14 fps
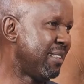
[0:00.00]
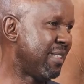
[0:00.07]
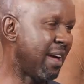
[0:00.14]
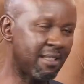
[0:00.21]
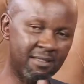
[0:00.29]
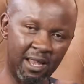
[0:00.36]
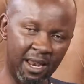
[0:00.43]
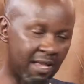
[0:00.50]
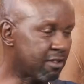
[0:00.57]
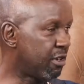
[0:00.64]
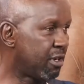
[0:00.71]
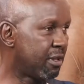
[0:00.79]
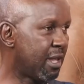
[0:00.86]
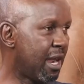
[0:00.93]
That's a
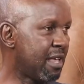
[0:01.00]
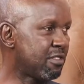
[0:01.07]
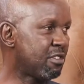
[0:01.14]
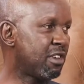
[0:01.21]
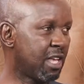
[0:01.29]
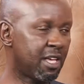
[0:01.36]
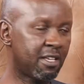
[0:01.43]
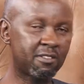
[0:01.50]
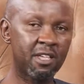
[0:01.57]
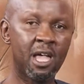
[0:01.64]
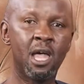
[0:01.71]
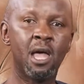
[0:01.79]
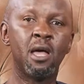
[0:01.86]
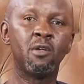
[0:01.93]
lesson. The lesson is,
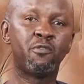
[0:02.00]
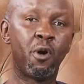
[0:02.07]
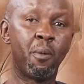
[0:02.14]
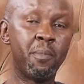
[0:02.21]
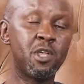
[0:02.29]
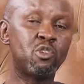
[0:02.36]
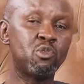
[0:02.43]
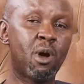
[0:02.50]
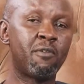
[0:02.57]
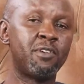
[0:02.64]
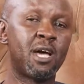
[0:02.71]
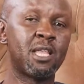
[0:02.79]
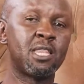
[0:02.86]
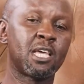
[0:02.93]
for me to
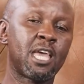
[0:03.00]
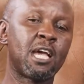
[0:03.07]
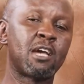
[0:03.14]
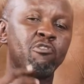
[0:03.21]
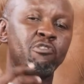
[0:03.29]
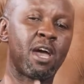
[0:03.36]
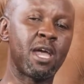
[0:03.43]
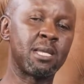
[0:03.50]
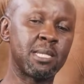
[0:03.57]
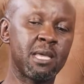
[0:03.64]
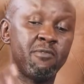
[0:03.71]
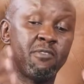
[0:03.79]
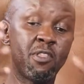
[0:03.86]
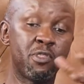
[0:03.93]
have done the cake right,
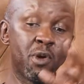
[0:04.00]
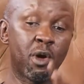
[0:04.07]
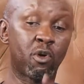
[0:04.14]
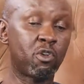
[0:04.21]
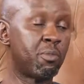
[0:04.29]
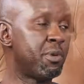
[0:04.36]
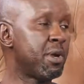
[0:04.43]
even though I could